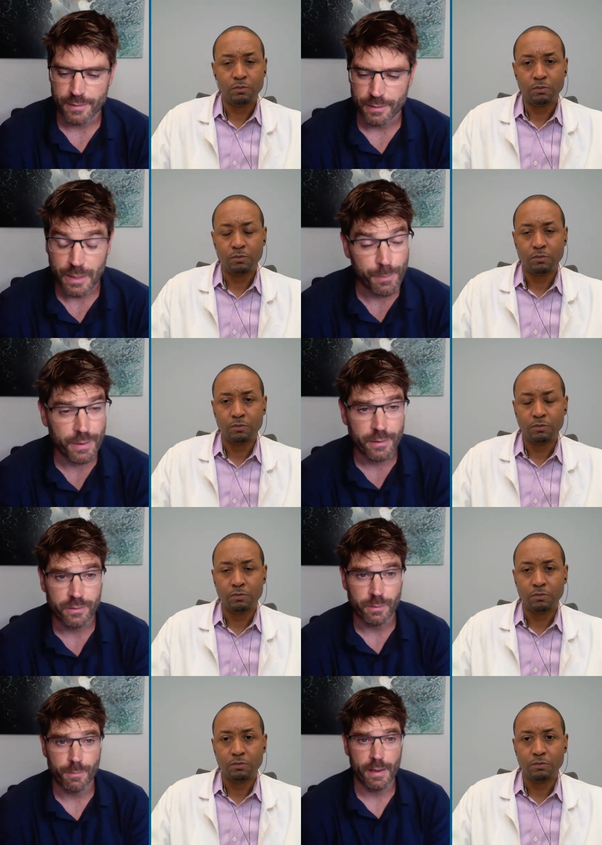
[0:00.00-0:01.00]
Speaker 1: uh,
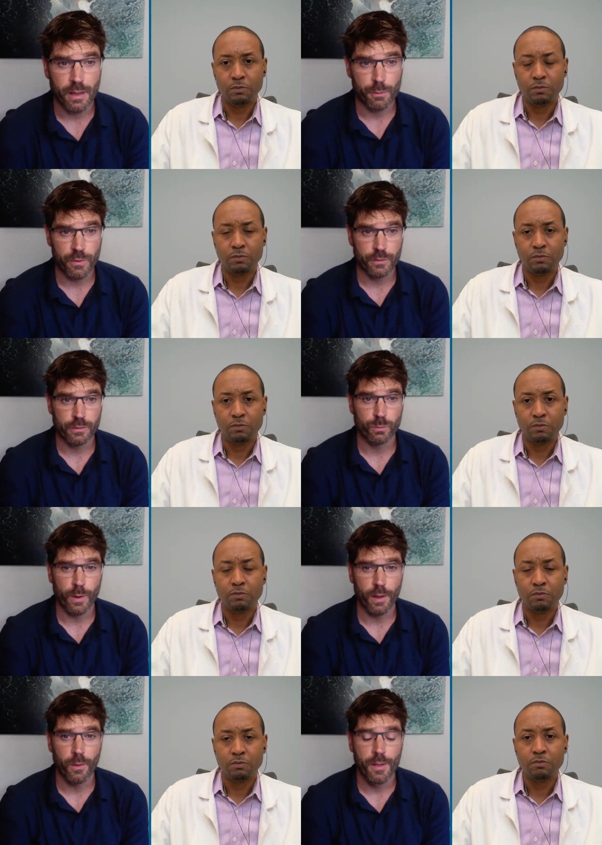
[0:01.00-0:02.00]
lipids and many other things as
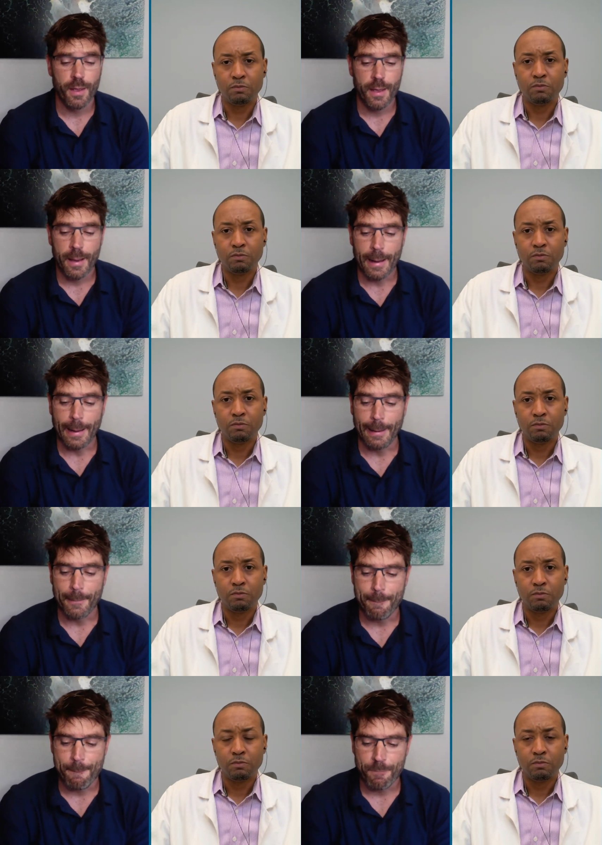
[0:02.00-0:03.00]
well.
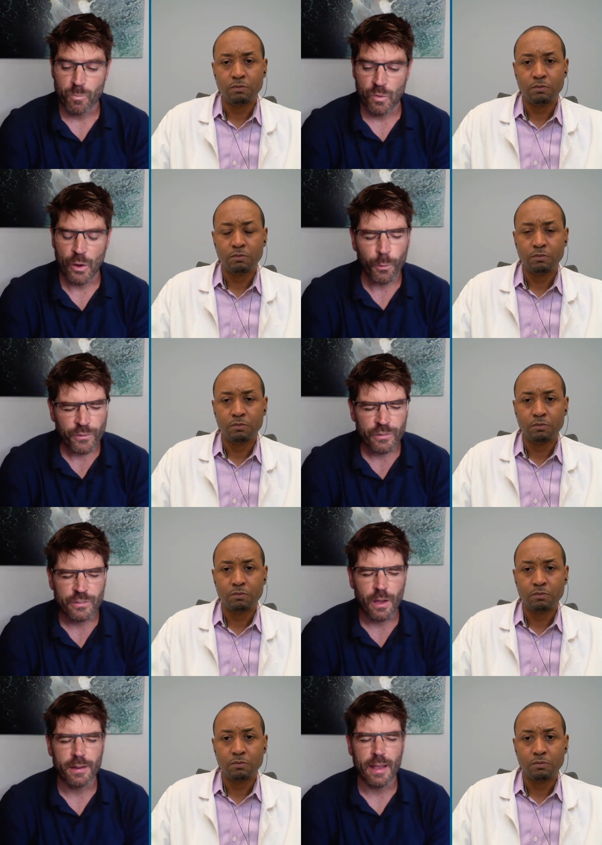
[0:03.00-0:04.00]
Um, there was a
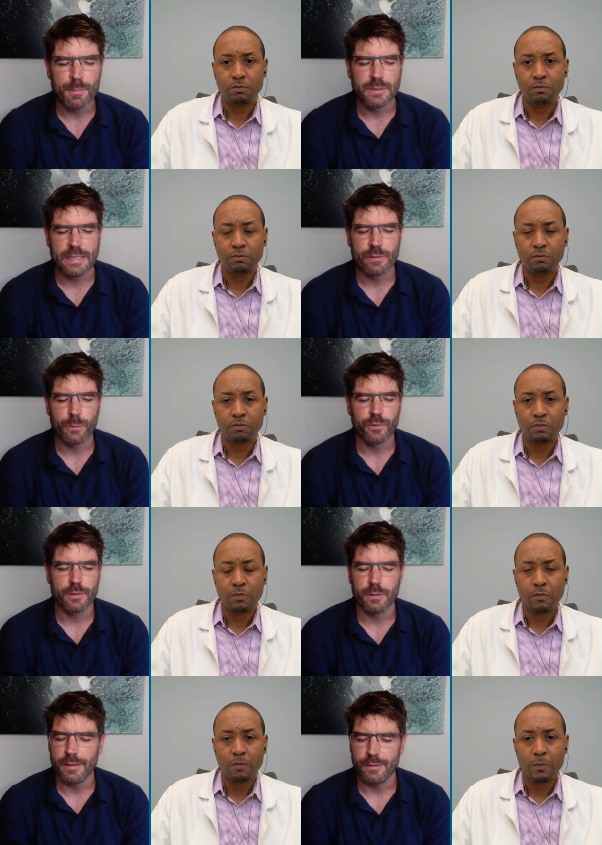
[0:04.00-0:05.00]
study, I believe it was
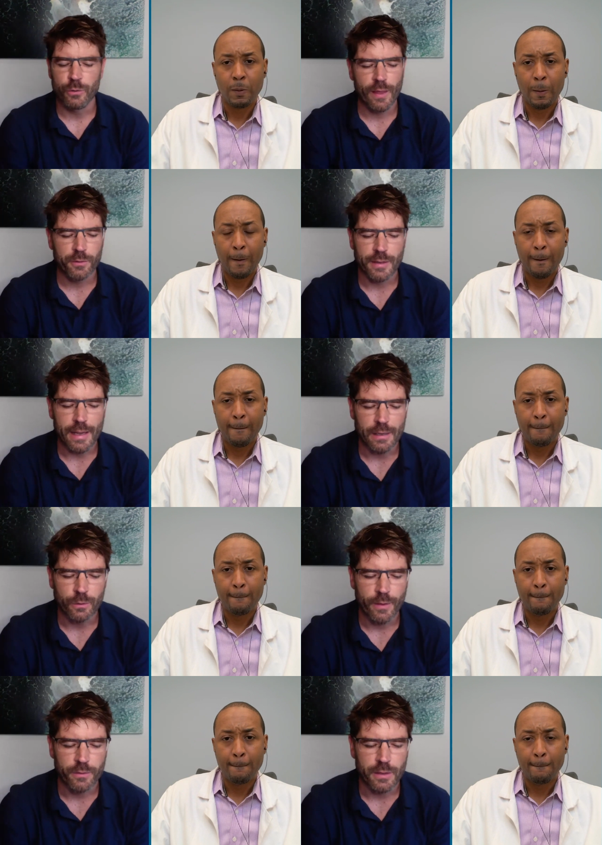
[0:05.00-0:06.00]
in, in 2008,
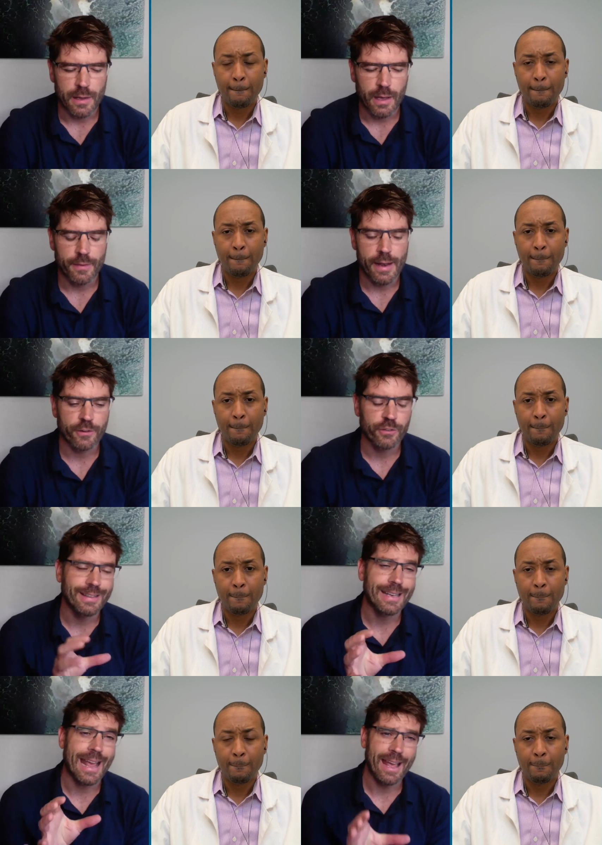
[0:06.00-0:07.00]
2009, that actually
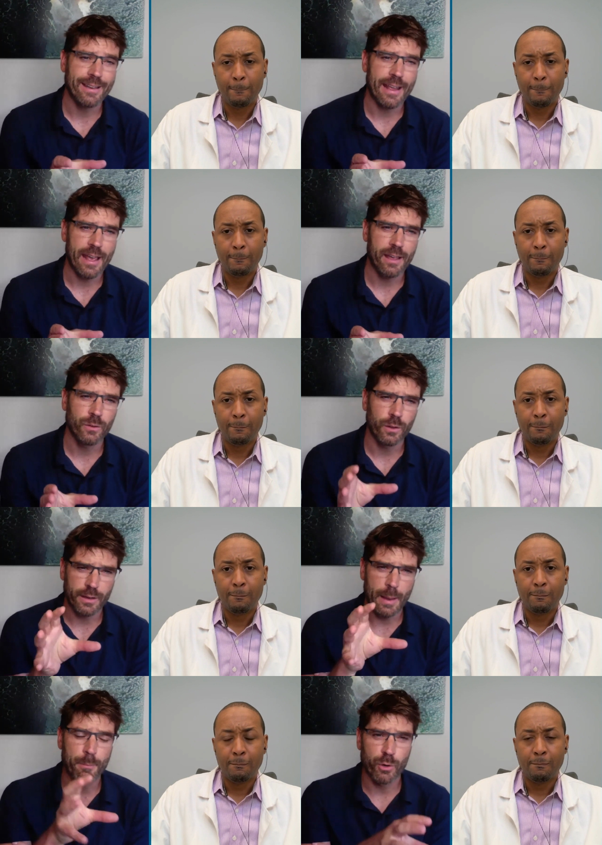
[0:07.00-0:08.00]
did a head to head
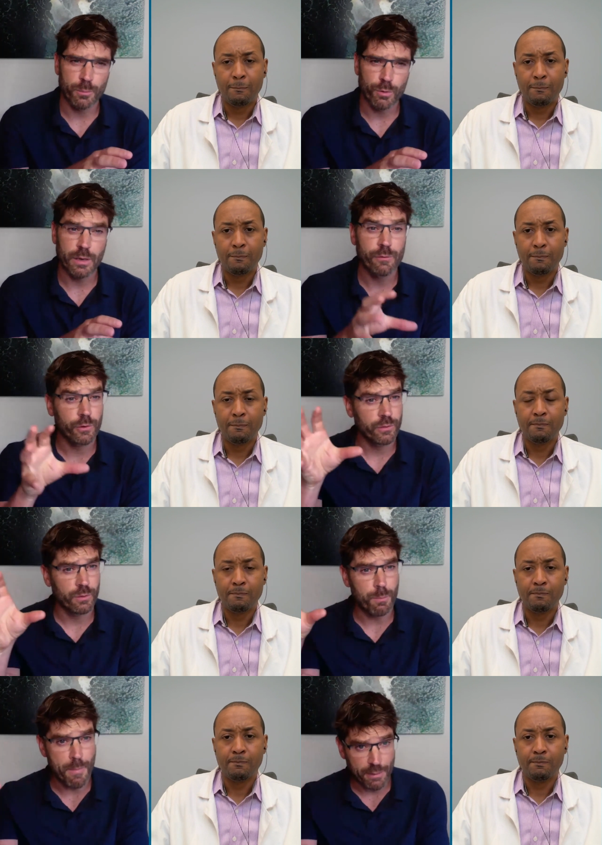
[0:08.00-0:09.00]
looking at berberine
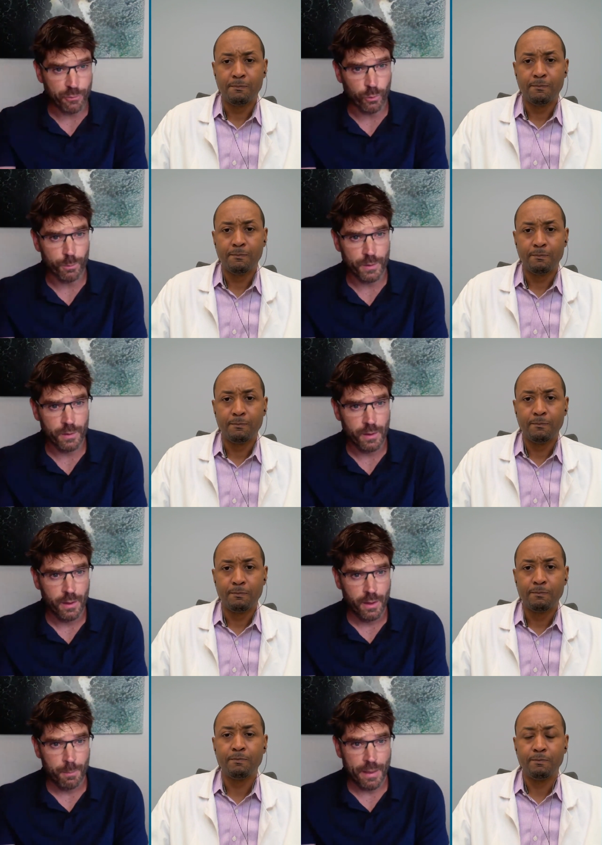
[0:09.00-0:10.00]
versus metformin.
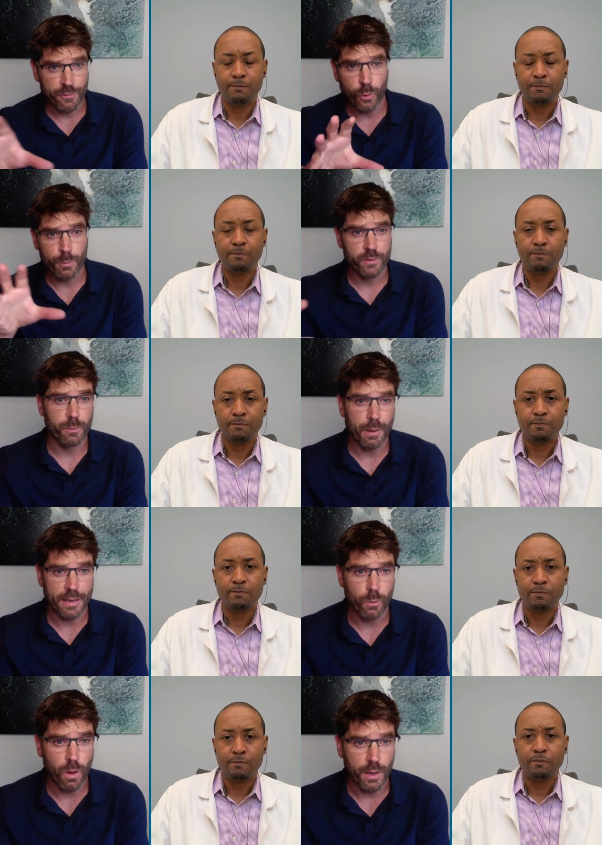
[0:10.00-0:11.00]
Mm-hmm. a
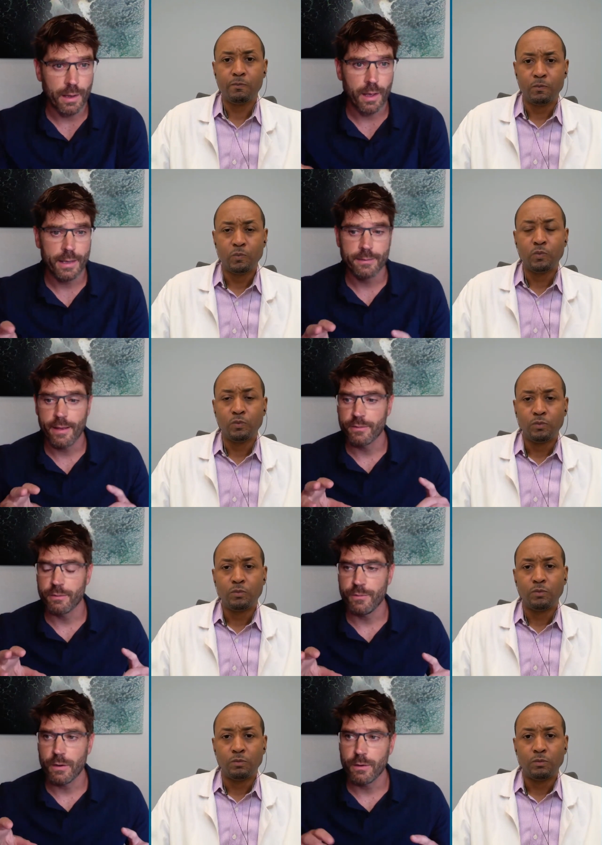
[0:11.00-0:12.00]
biguanide. That's a
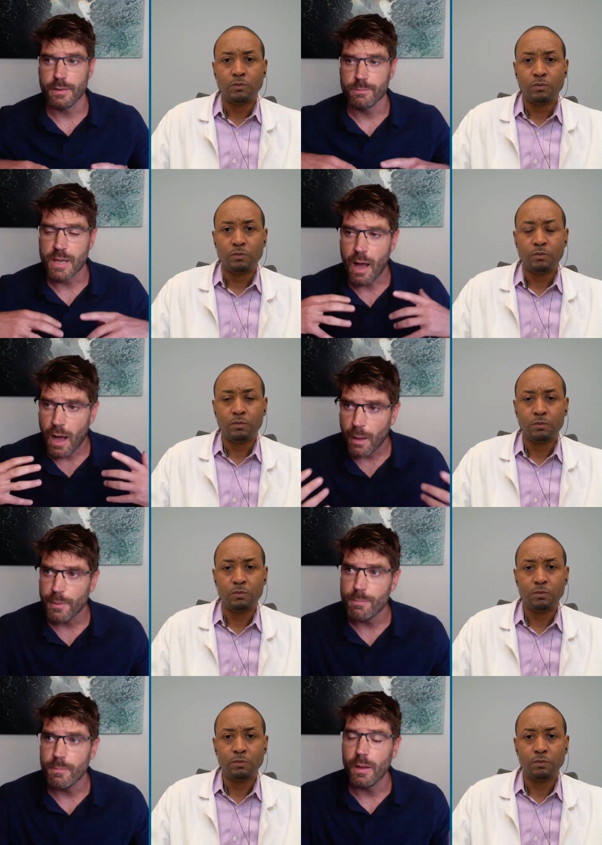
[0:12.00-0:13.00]
very
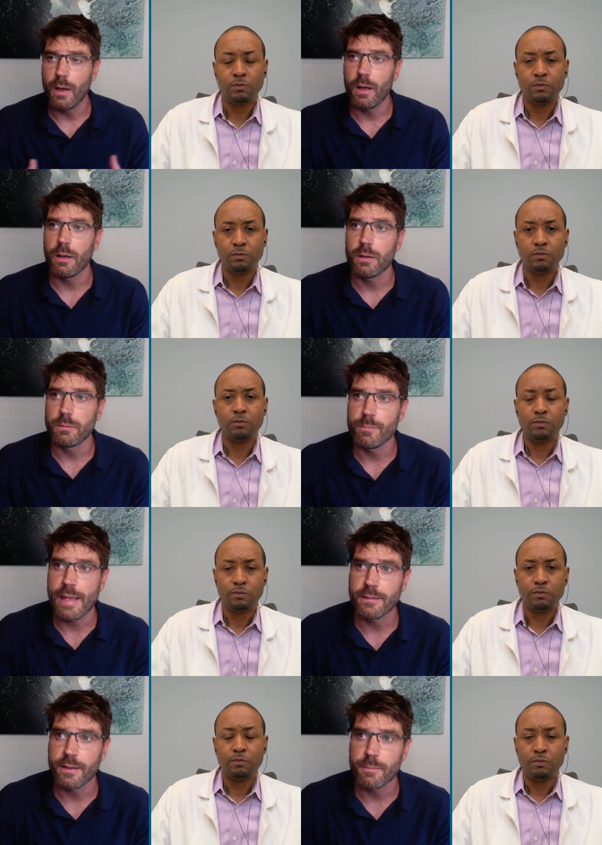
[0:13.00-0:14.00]
common uh,
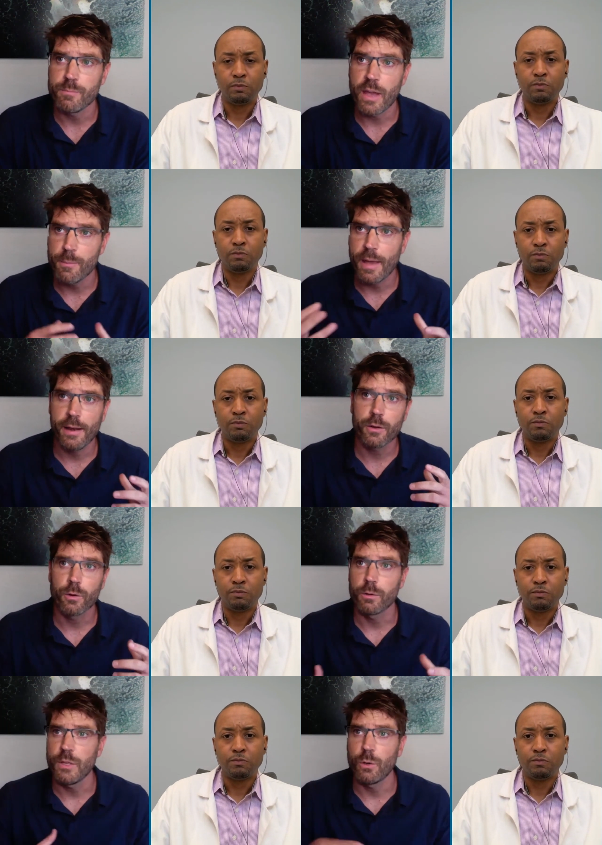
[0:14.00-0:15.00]
anti diabetic
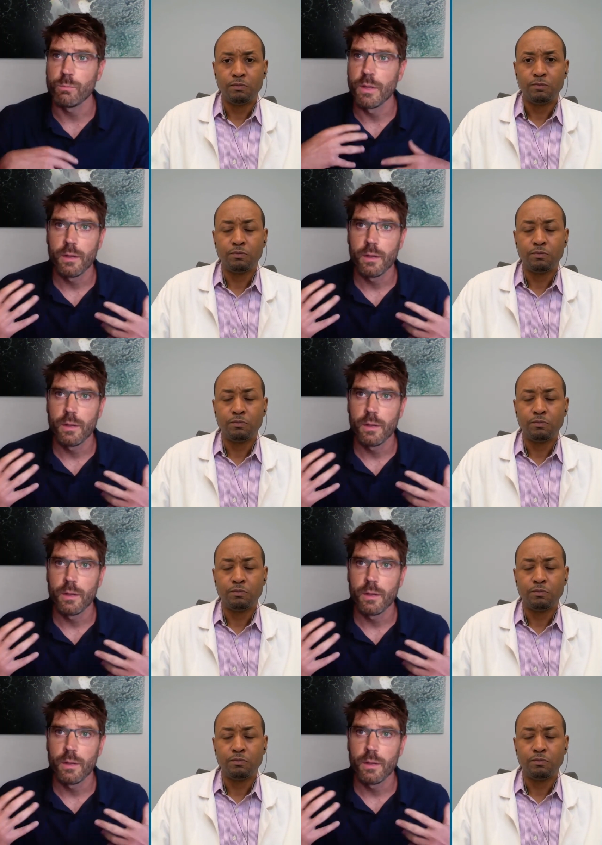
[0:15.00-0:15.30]
or, you know,